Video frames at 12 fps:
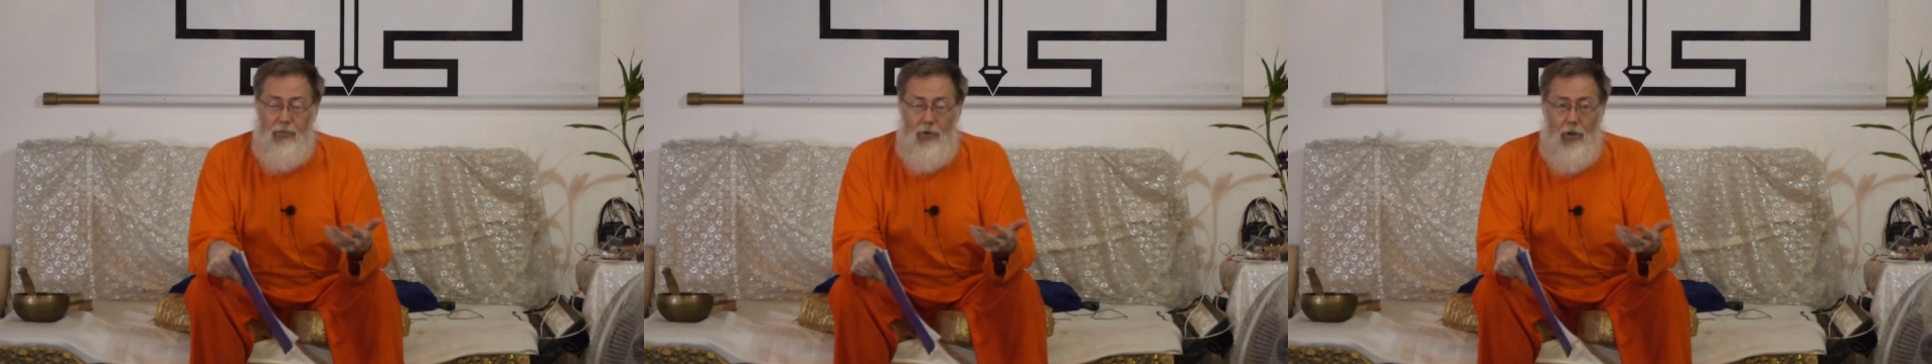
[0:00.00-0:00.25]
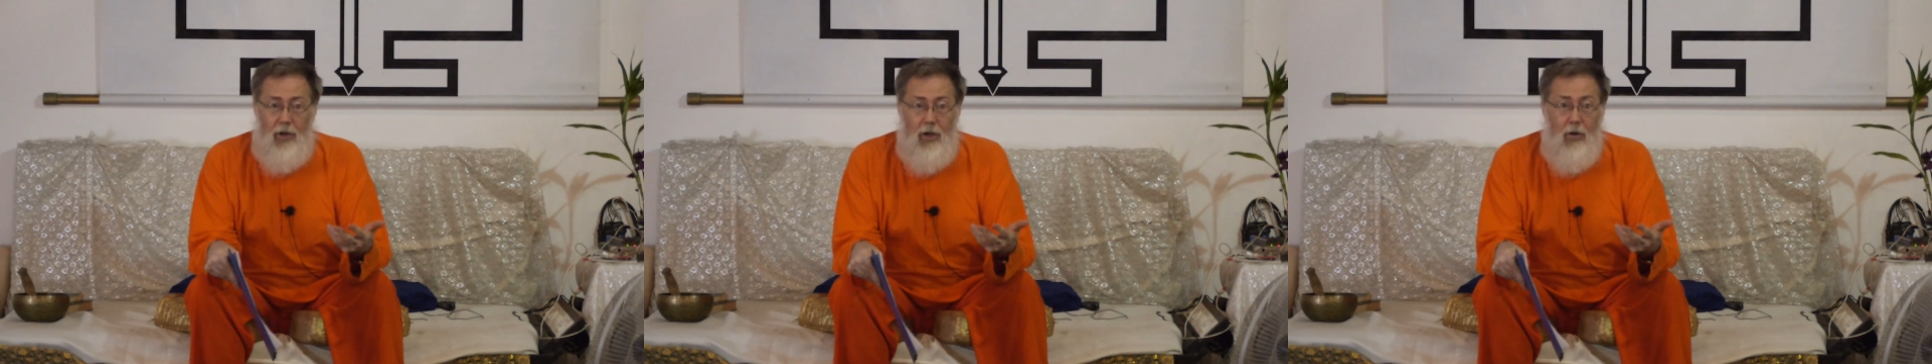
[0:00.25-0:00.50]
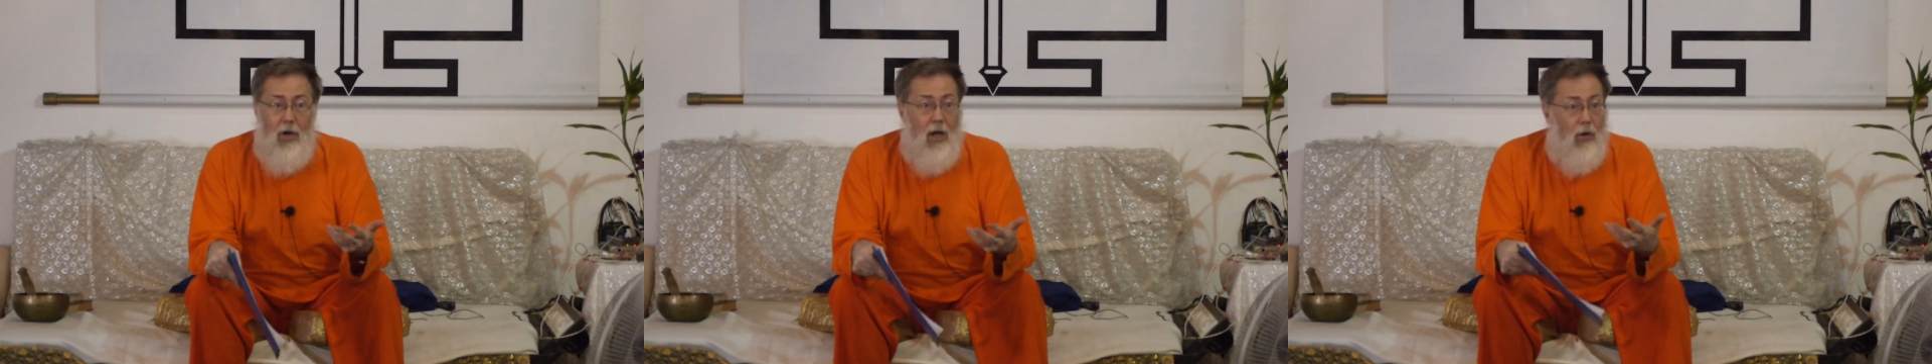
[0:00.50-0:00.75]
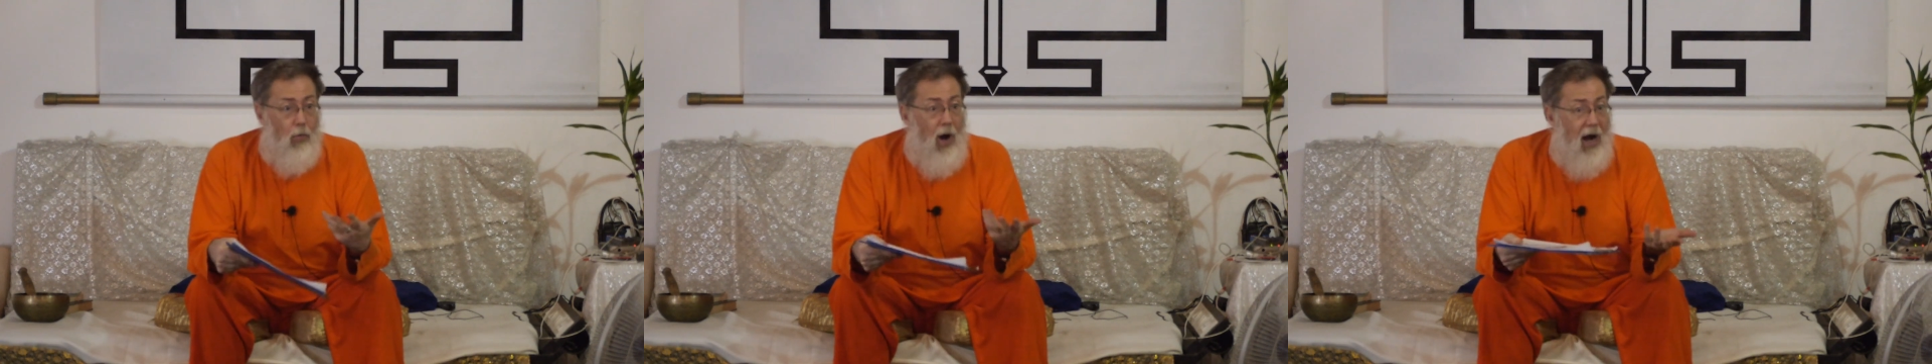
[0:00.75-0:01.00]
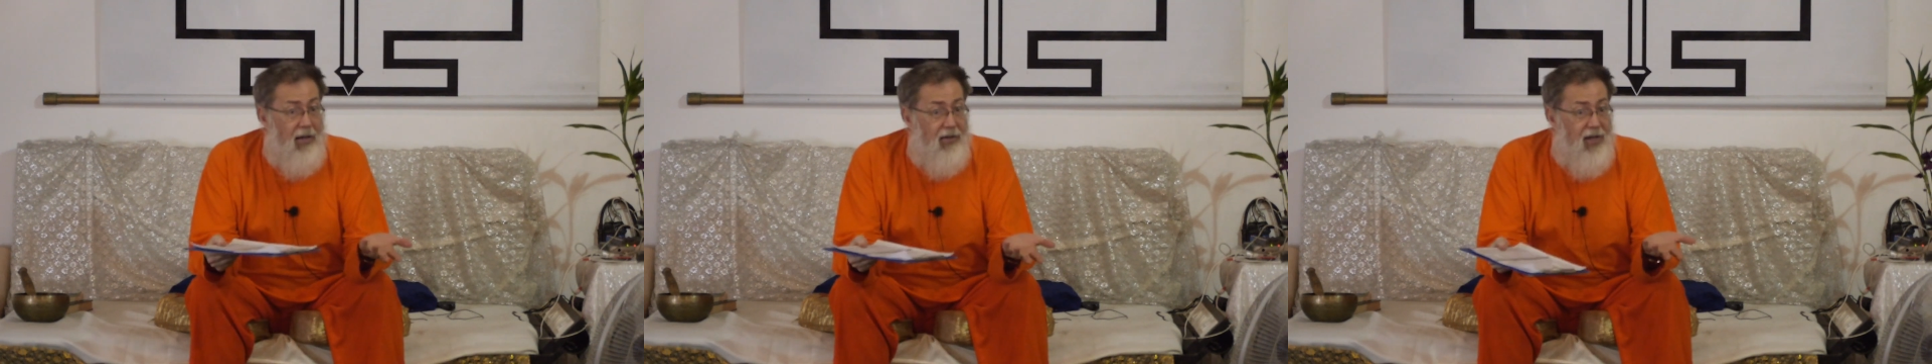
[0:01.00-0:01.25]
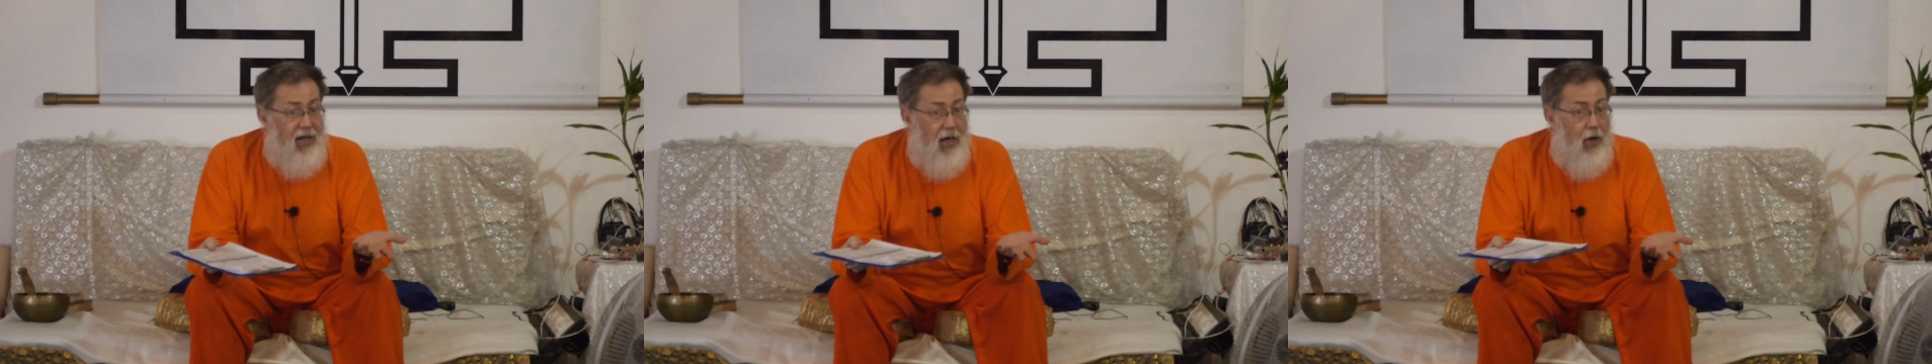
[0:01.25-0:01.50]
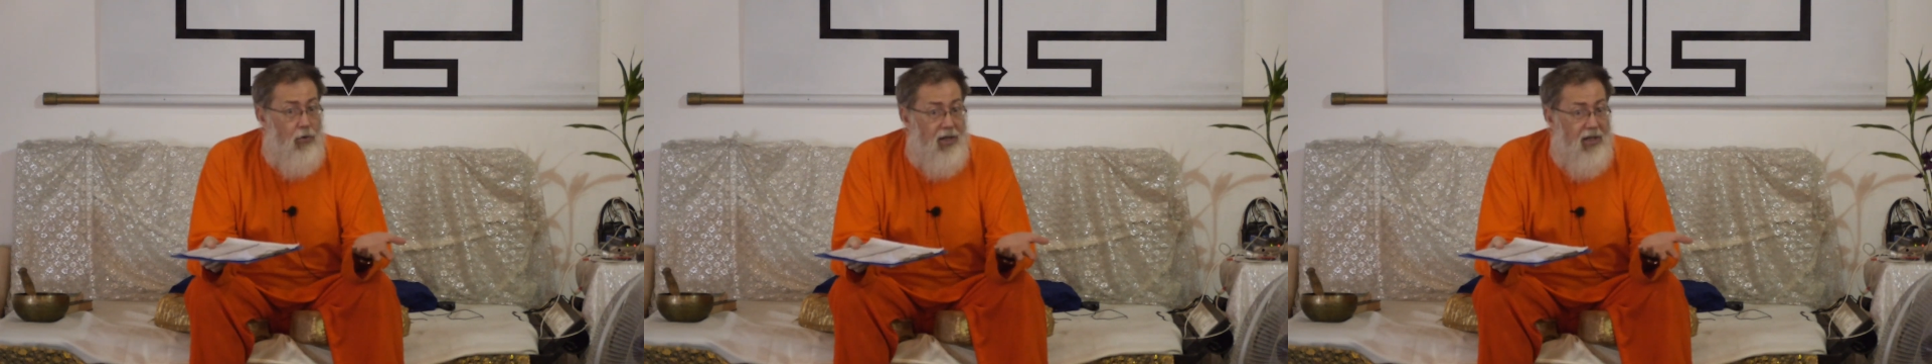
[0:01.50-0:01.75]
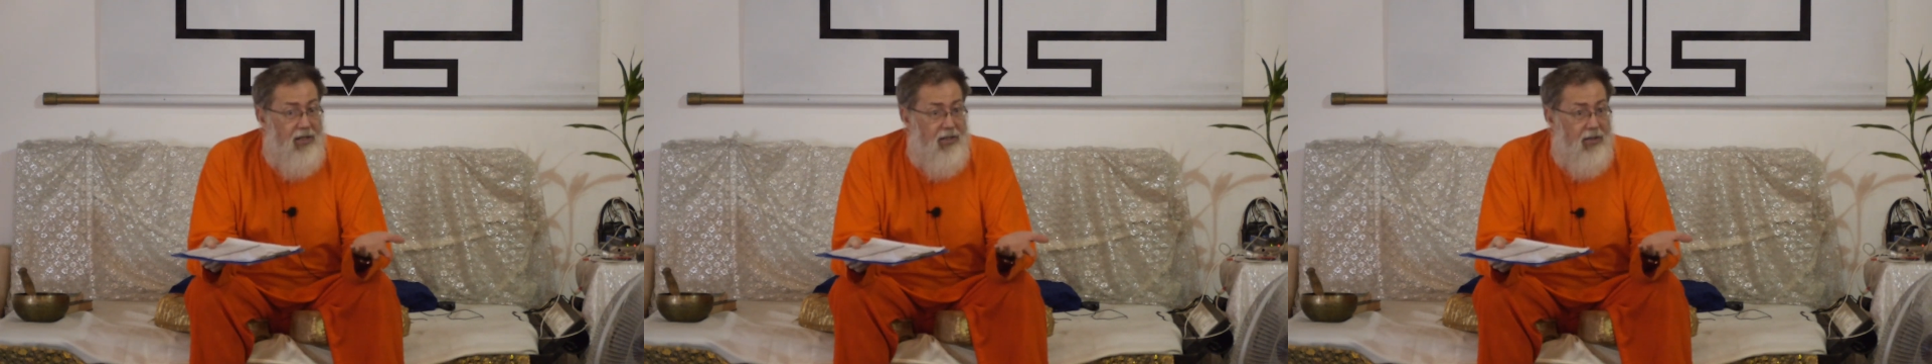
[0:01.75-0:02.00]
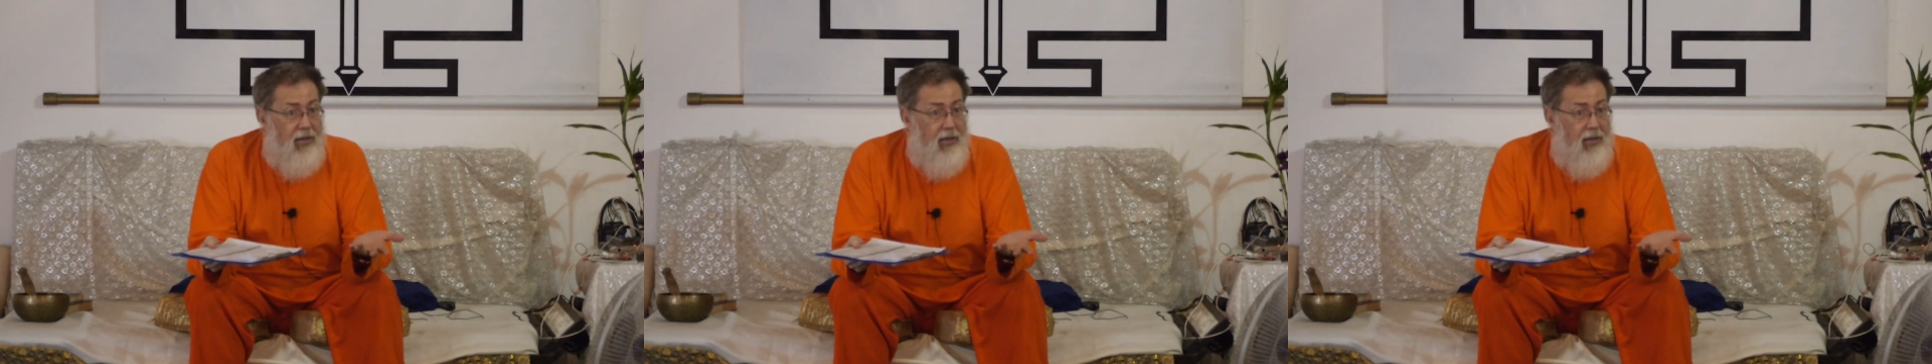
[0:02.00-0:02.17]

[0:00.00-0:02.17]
for, while the yogis,